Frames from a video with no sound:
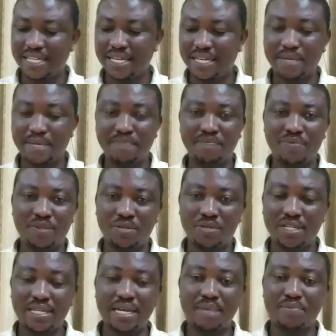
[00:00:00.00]
um, you
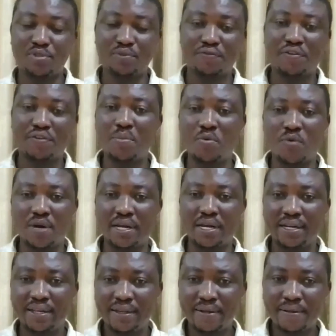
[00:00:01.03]
did up to Form One,
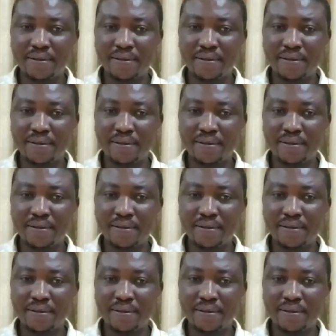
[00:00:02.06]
